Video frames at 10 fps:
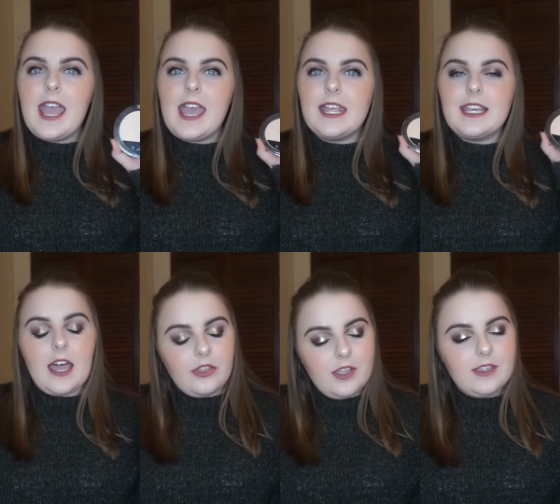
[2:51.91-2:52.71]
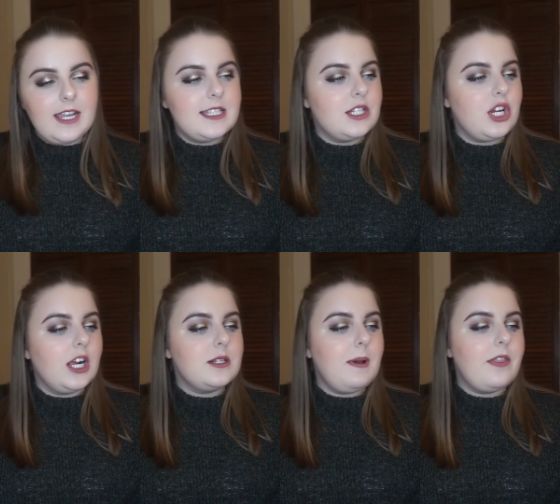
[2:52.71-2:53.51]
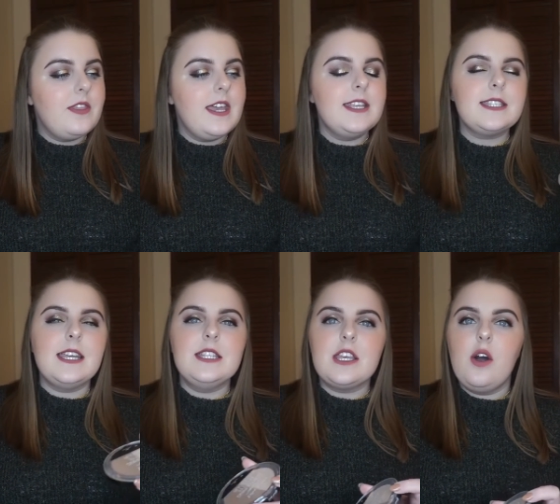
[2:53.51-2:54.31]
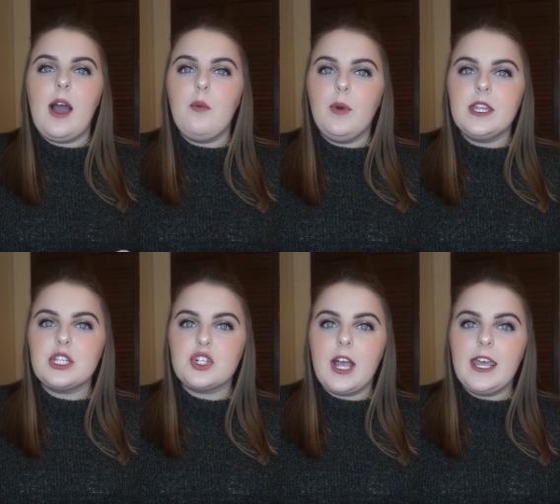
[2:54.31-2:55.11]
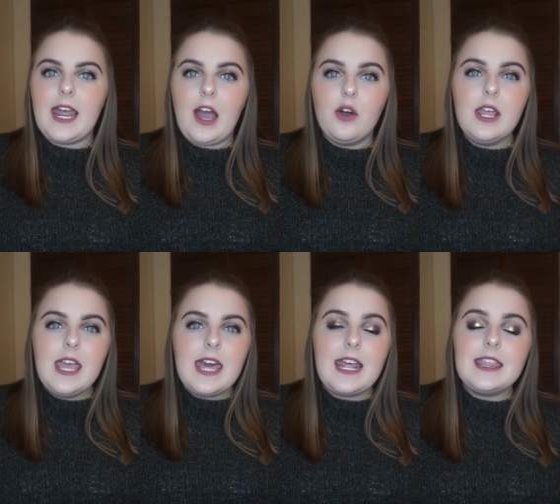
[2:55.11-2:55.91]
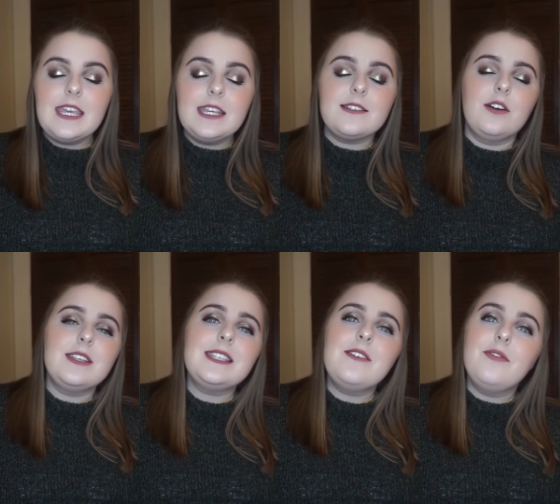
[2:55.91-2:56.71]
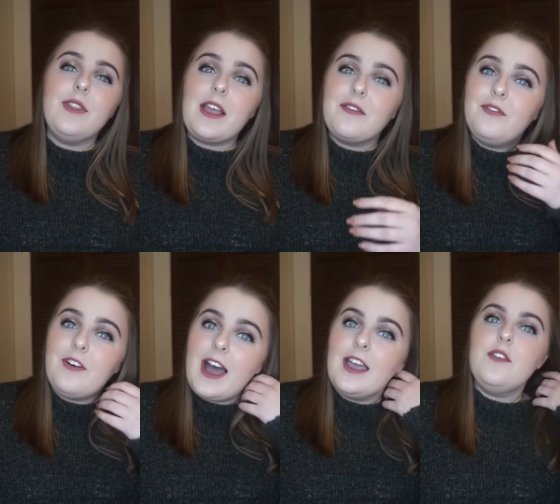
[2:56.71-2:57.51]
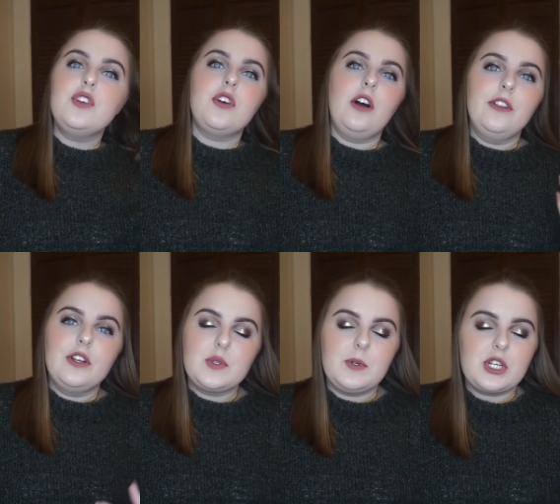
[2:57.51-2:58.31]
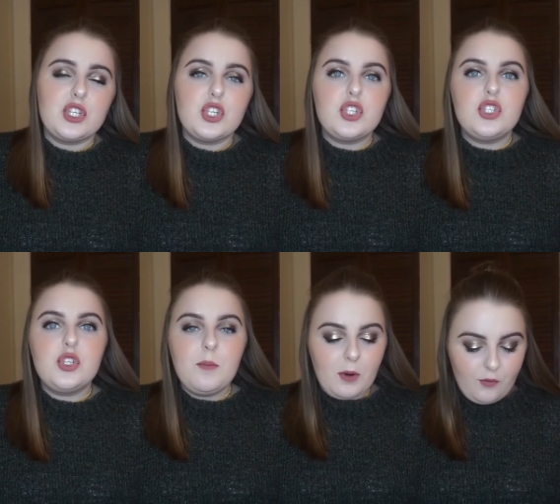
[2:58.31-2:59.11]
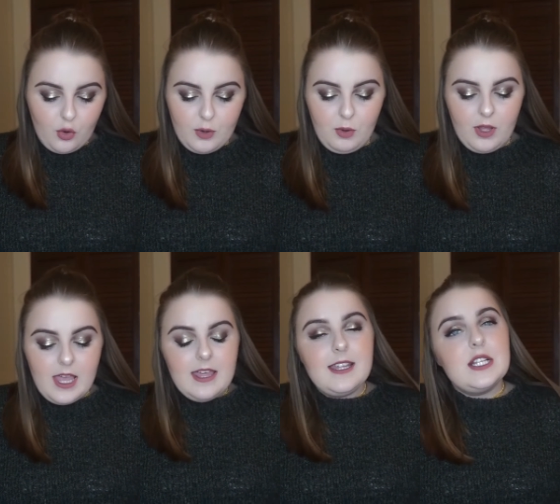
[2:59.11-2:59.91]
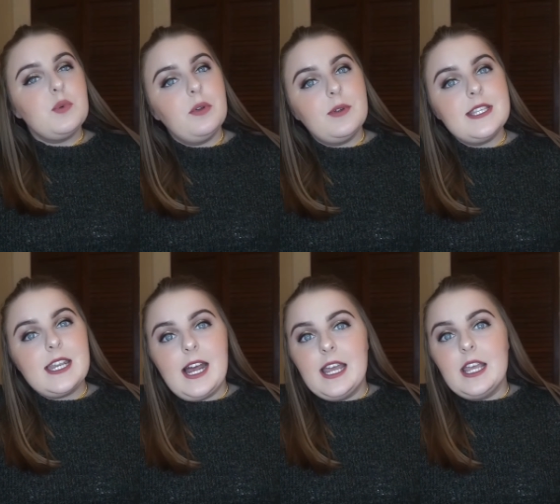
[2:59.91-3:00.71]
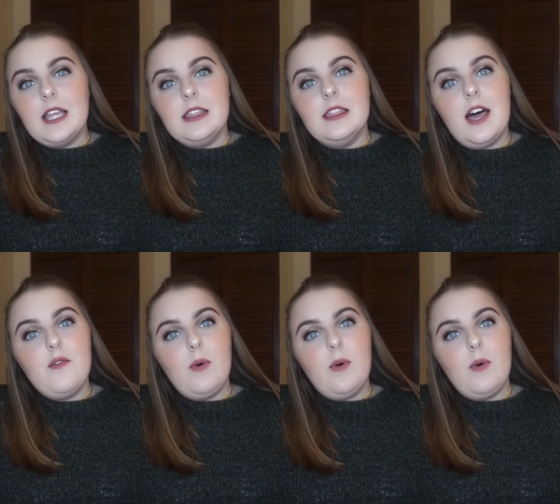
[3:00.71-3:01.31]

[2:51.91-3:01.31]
and Kathleen Lights had talked about this, and so I went to try it out, and I think it's honestly like $5, which is super affordable. That's one reason I love